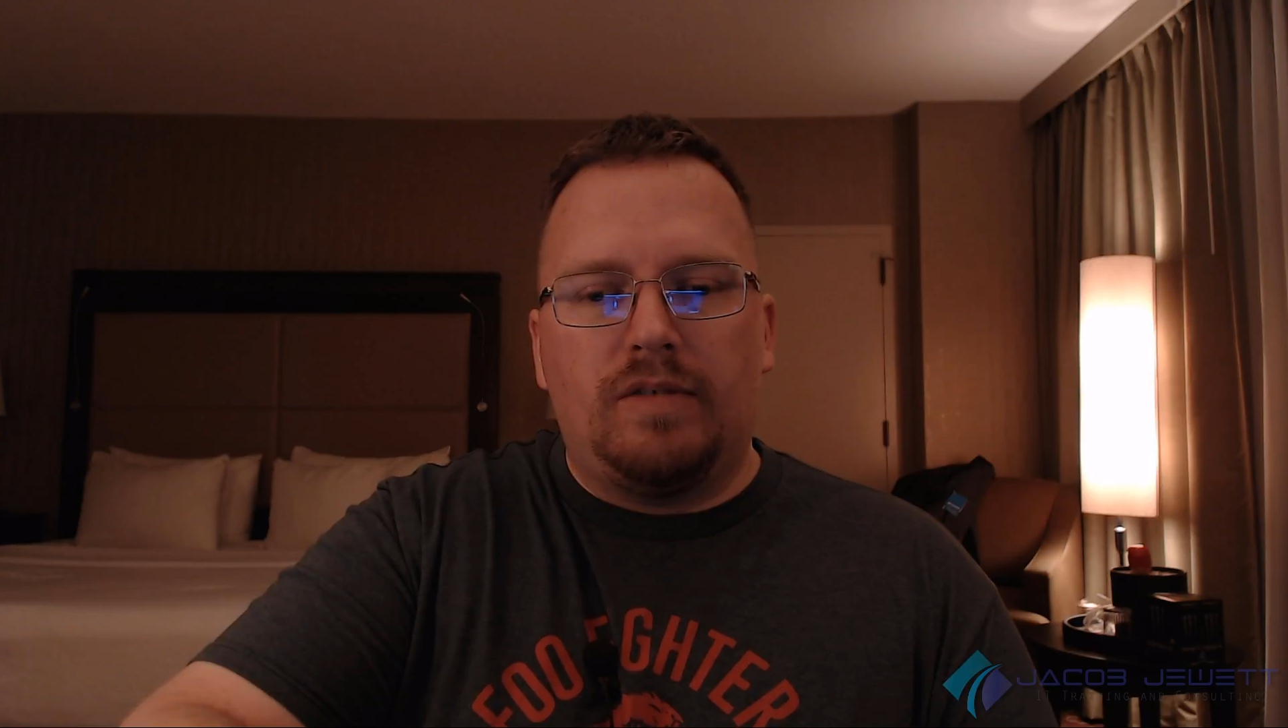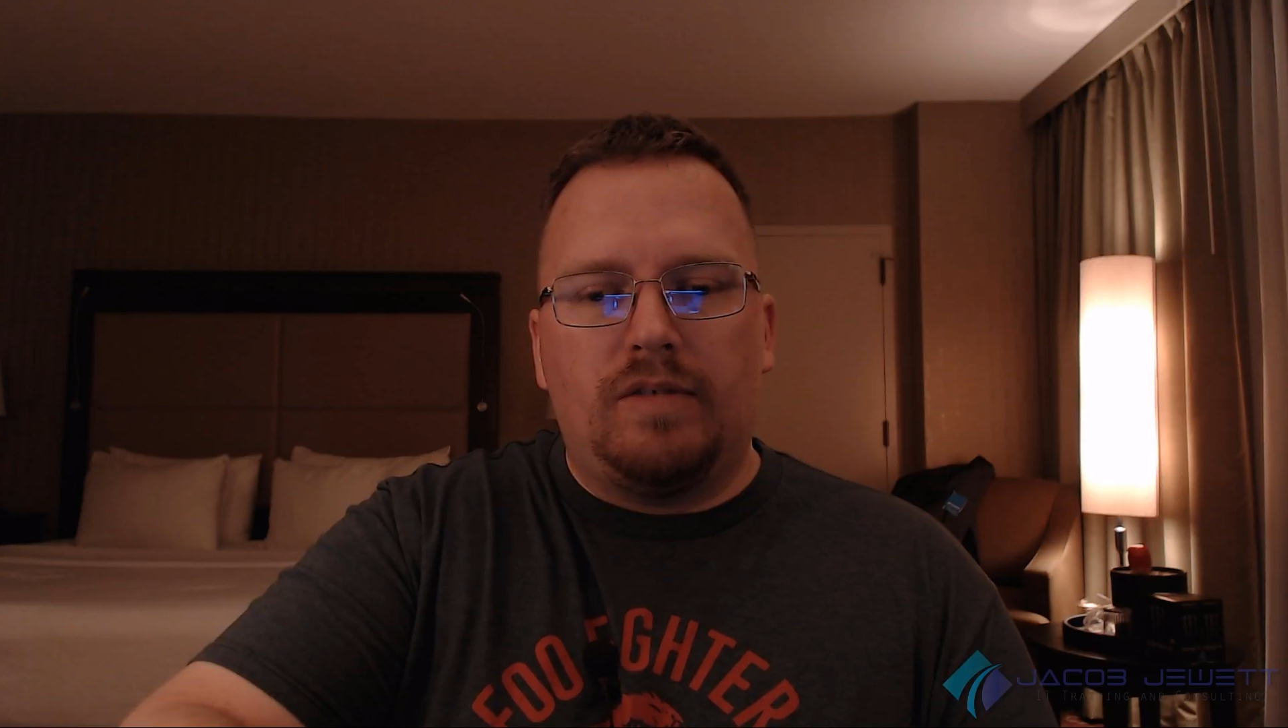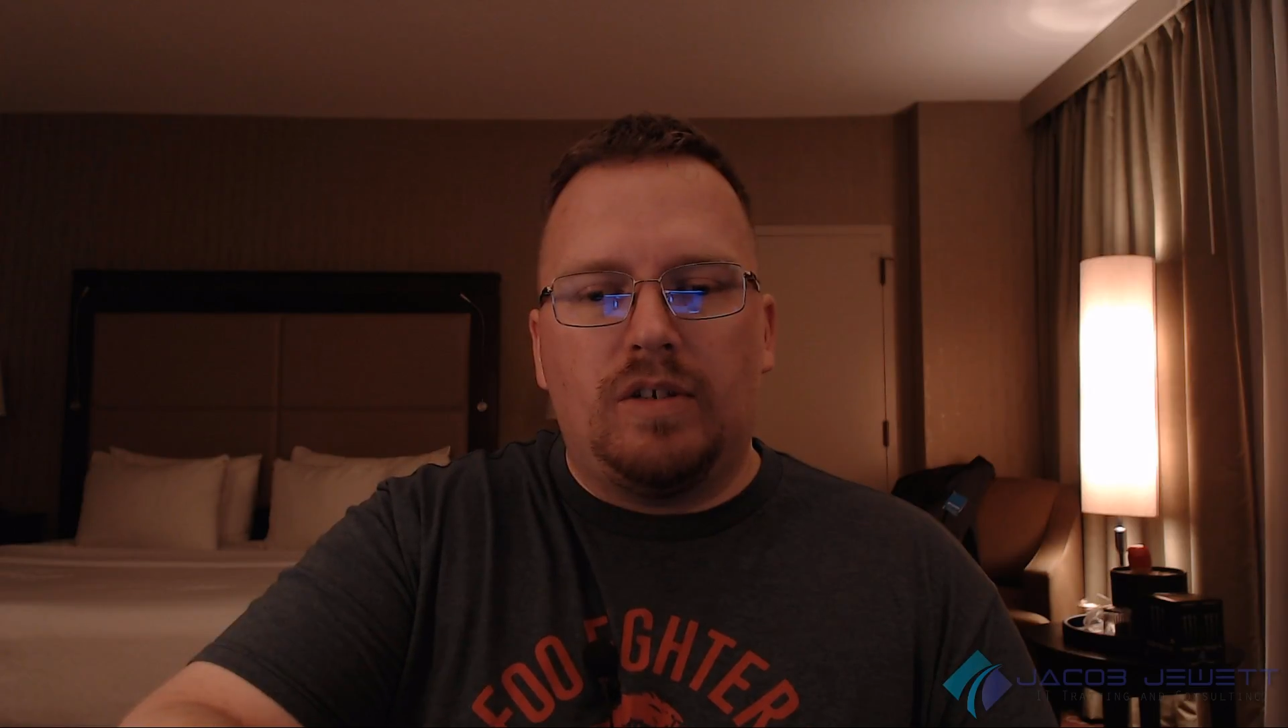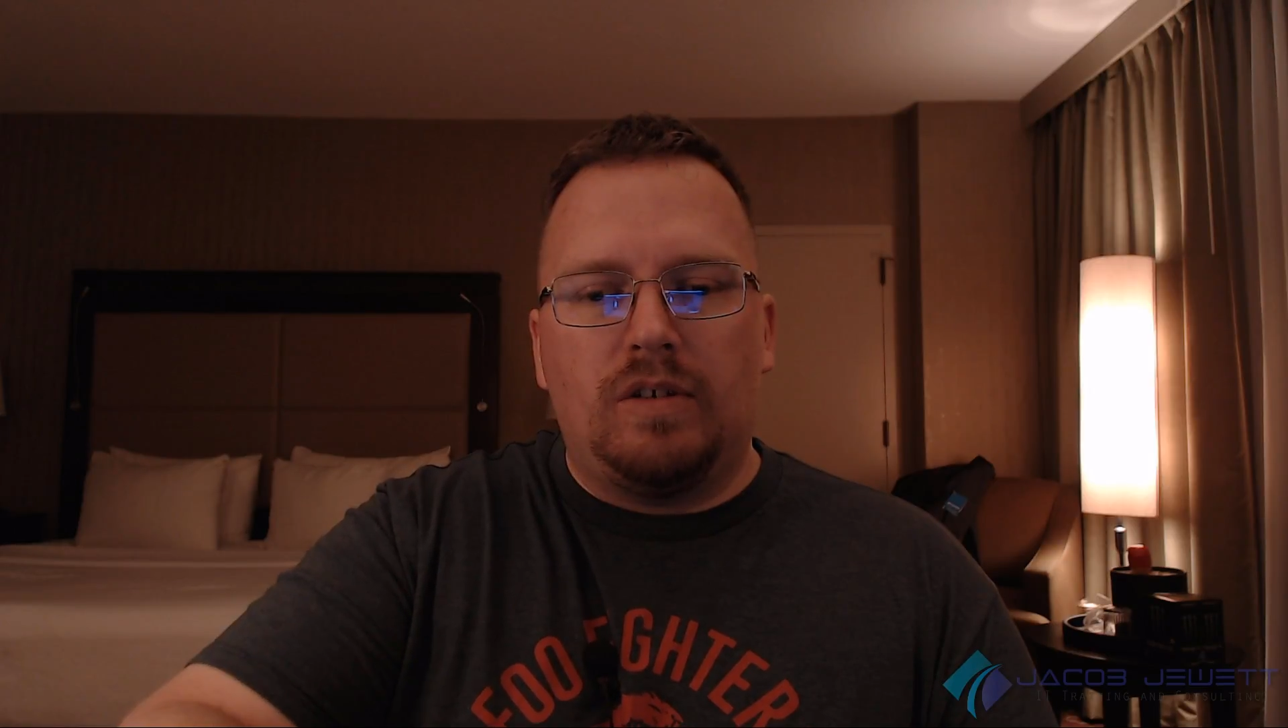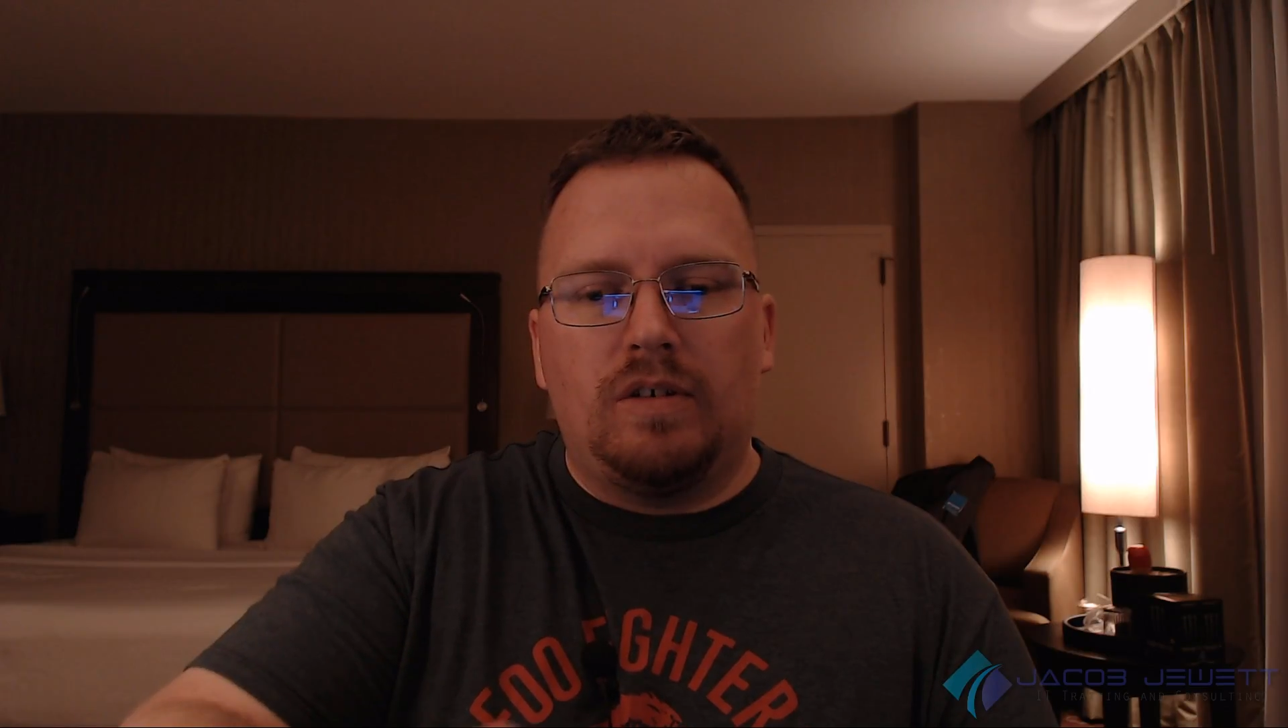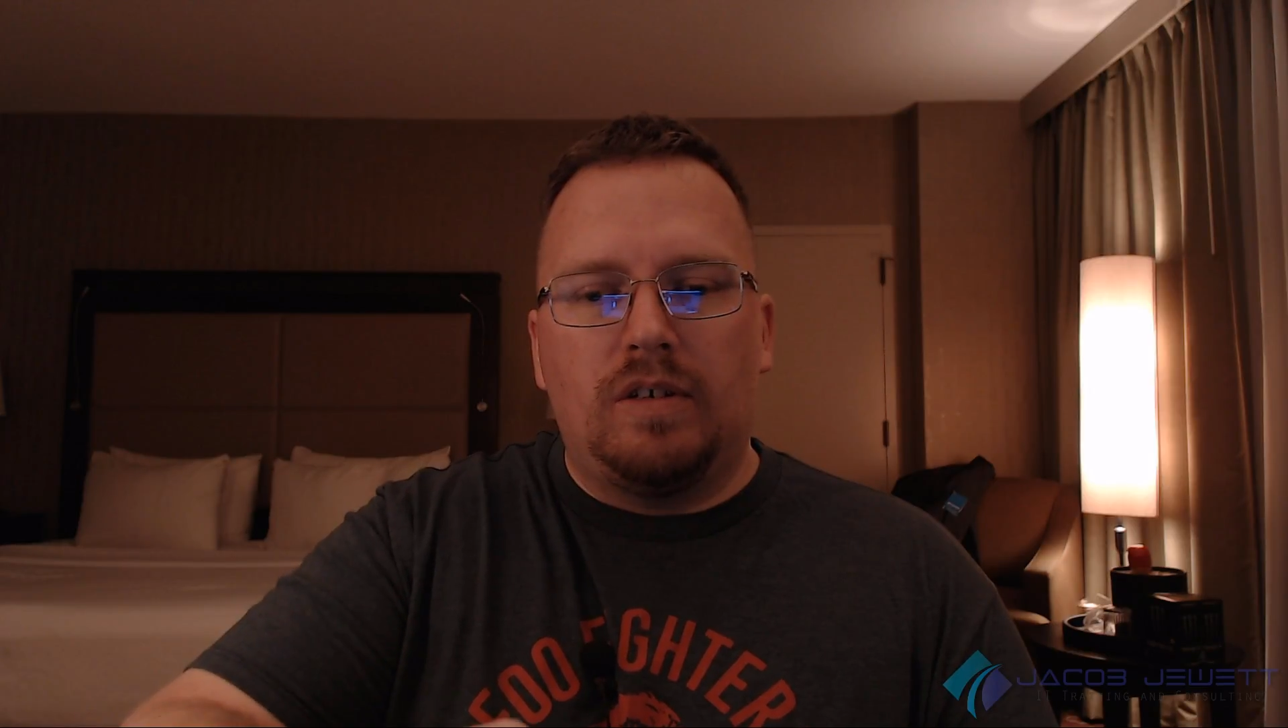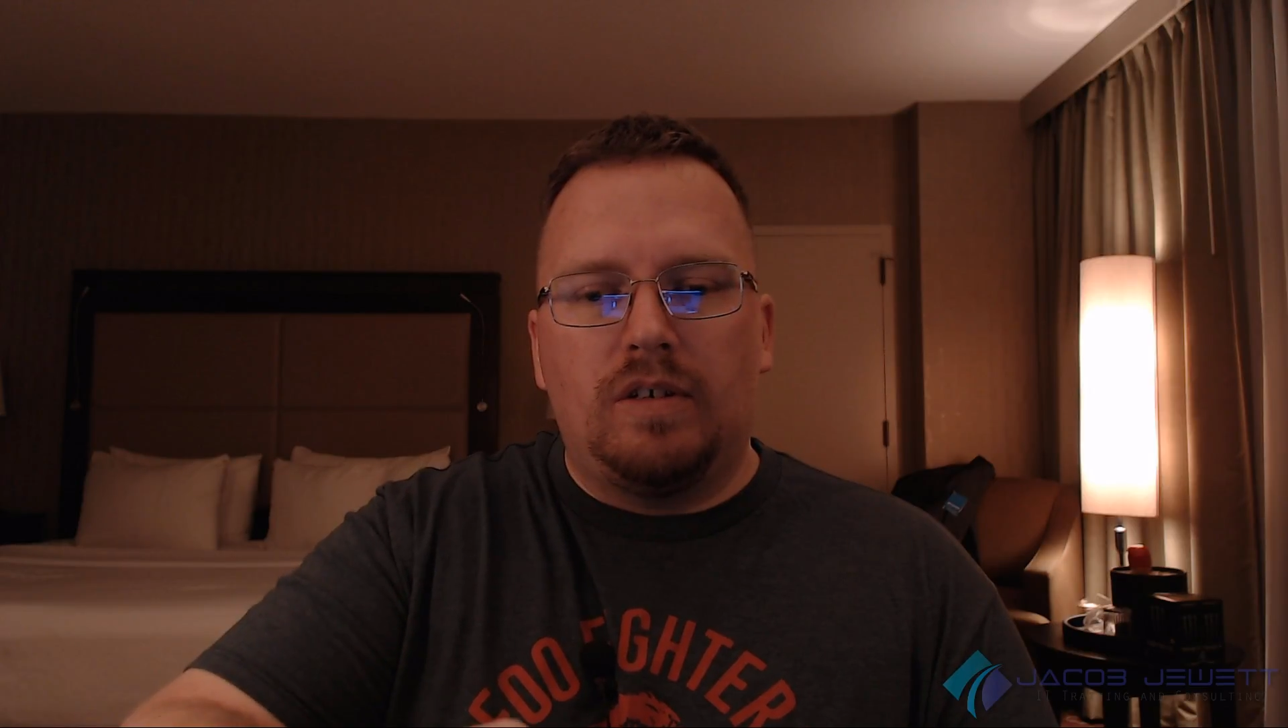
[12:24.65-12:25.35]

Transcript: So